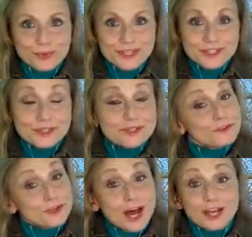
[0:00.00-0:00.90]
reasons
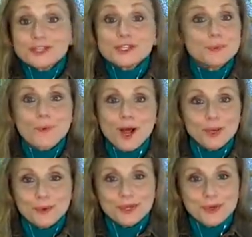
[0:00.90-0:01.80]
for not
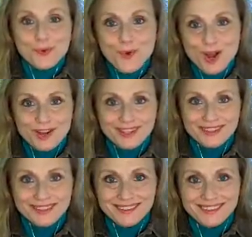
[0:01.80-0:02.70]
swallowing your wine.